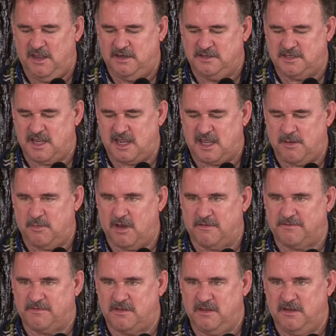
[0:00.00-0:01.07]
take him
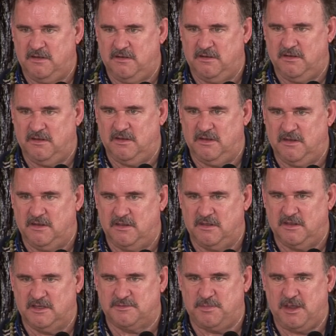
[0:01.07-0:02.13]
off the
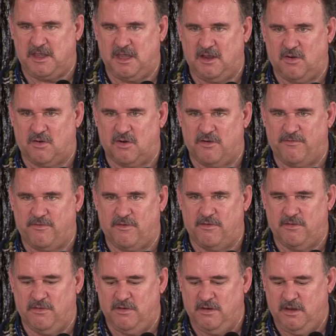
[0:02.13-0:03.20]
speaking order
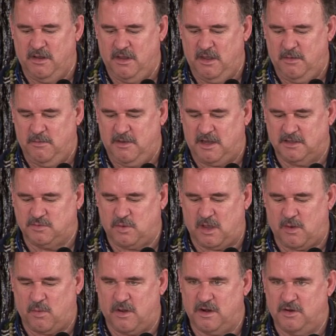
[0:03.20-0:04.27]
because I
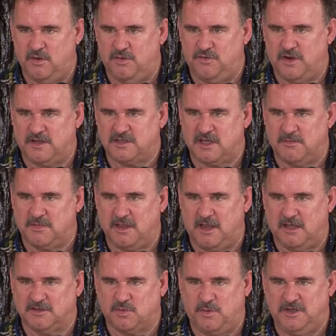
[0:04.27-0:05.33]
wanted to address something
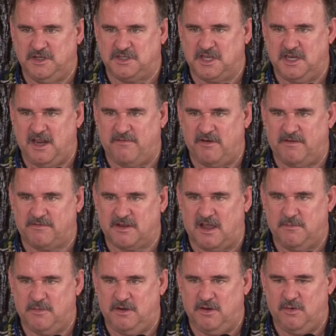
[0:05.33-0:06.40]
else, and we just didn't have enough
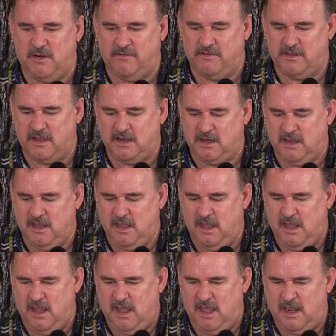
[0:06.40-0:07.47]
time to do everything.
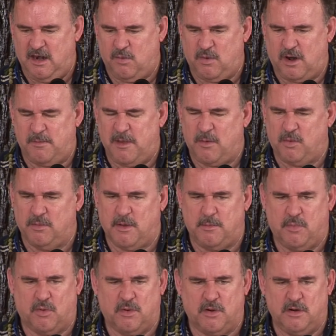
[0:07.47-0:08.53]
And then when I met with my
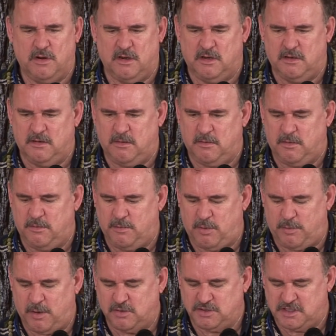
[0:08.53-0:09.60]
board and
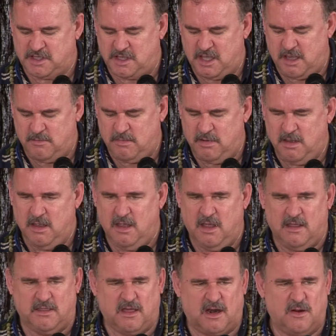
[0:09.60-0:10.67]
proposed it to them,
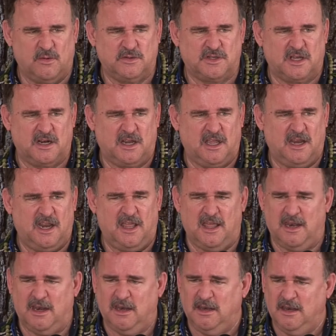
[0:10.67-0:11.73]
thought I was going to get
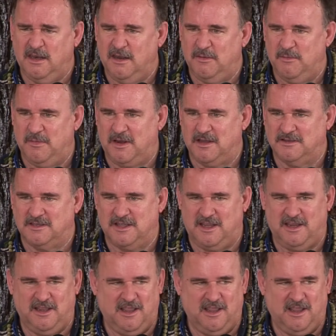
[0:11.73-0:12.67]
hit because they